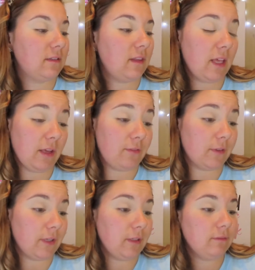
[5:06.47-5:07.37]

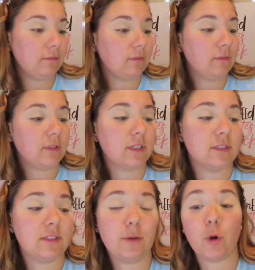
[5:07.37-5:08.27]
thankfully,
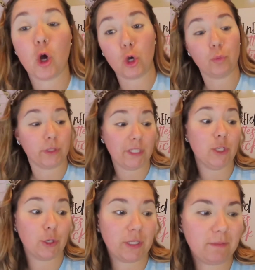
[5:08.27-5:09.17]
because they were all really
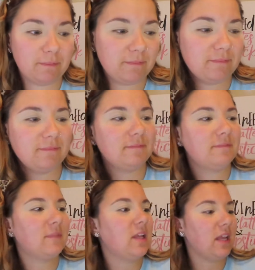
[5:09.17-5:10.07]
dirty.
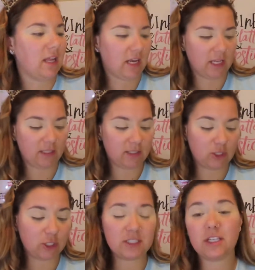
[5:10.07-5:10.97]
And I
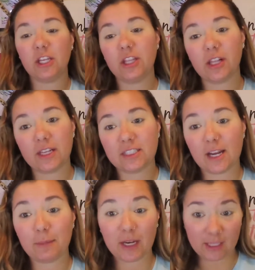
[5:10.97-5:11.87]
couldn't tell you the last
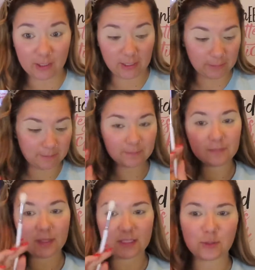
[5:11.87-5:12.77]
time that I cleaned them.
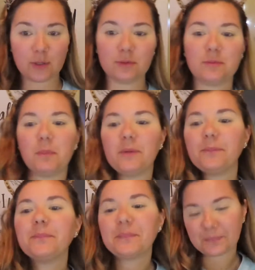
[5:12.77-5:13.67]
That's gross, but
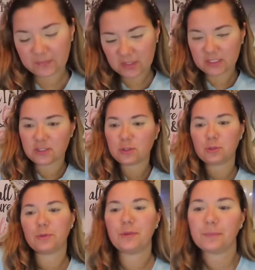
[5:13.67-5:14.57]
it's the
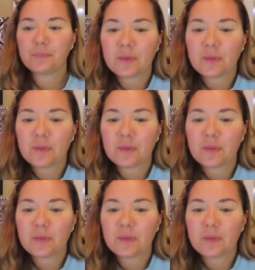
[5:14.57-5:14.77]
truth.